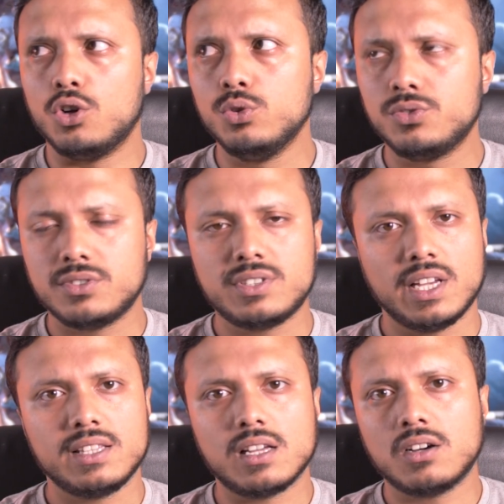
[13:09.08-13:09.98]
Who's to
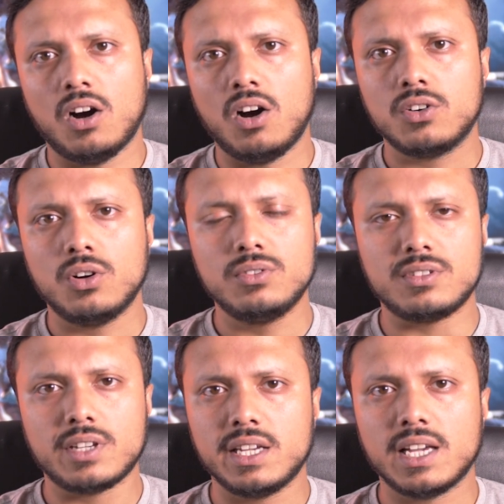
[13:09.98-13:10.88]
say that can't go
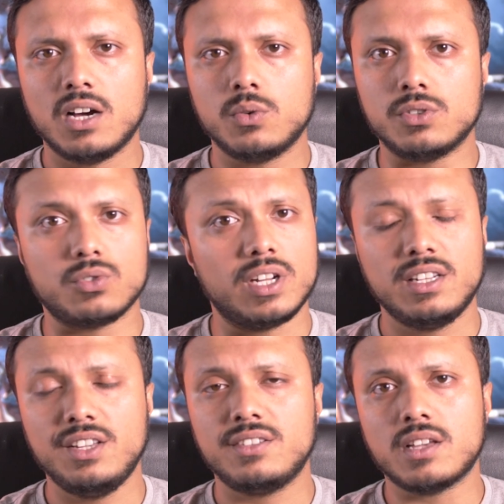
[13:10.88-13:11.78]
to 8 hours or at
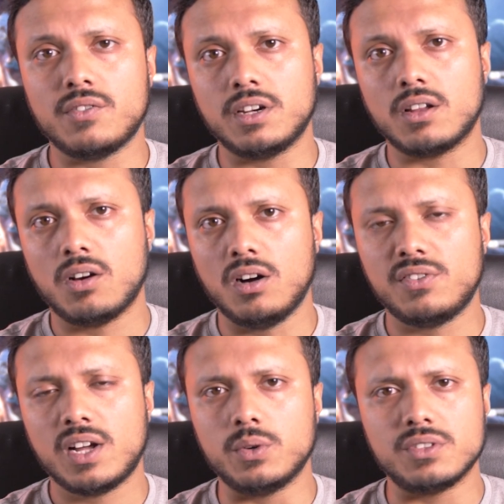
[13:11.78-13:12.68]
least
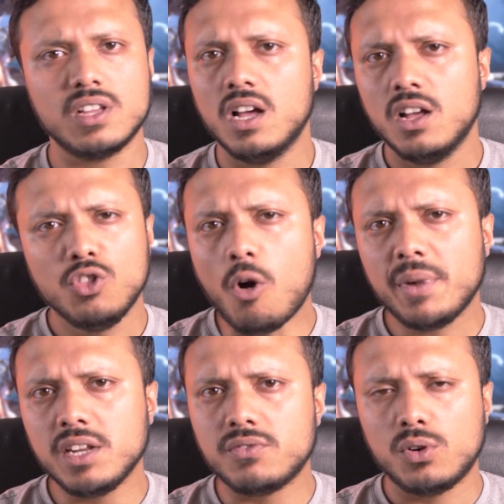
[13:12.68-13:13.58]
7.5 hours? Not
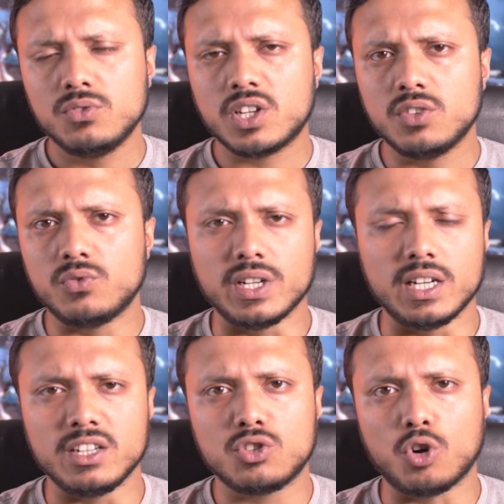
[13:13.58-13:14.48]
many phones can
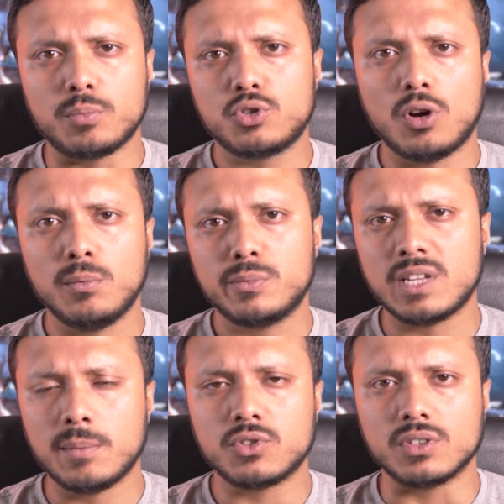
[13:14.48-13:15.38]
really top trump
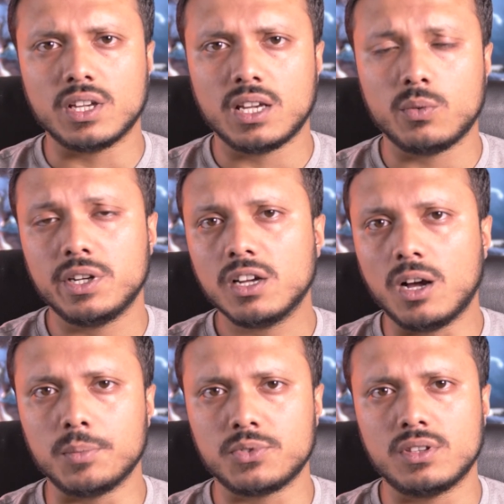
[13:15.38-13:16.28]
Samsung here when it
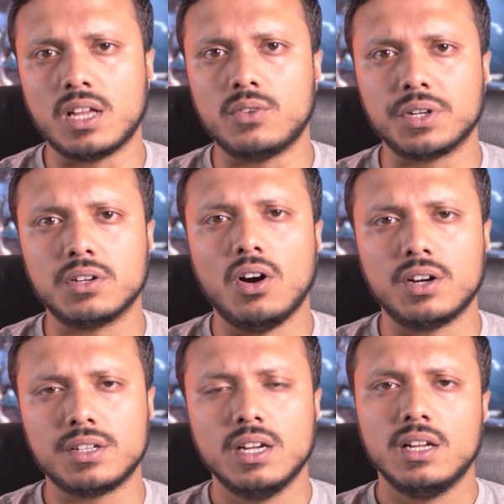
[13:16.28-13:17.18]
comes to that regard.